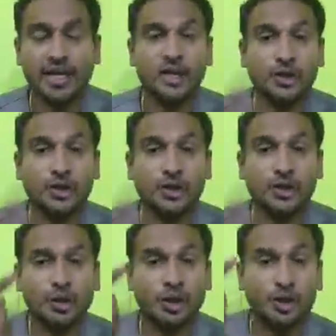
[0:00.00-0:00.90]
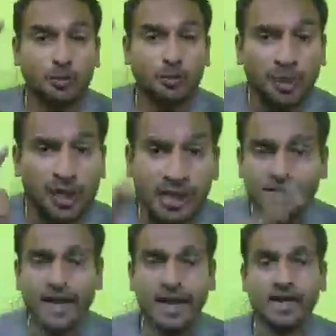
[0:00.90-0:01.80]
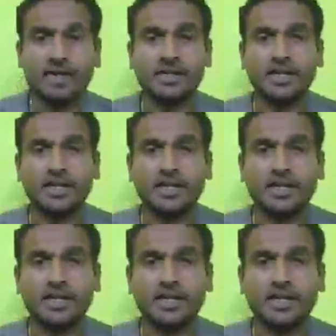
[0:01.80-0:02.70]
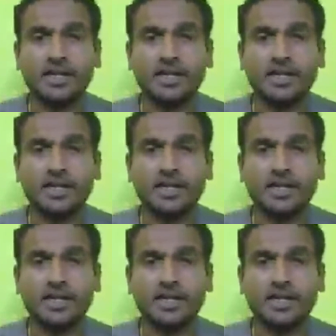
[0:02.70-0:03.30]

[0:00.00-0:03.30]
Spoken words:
and you got to believe that you are there for them. And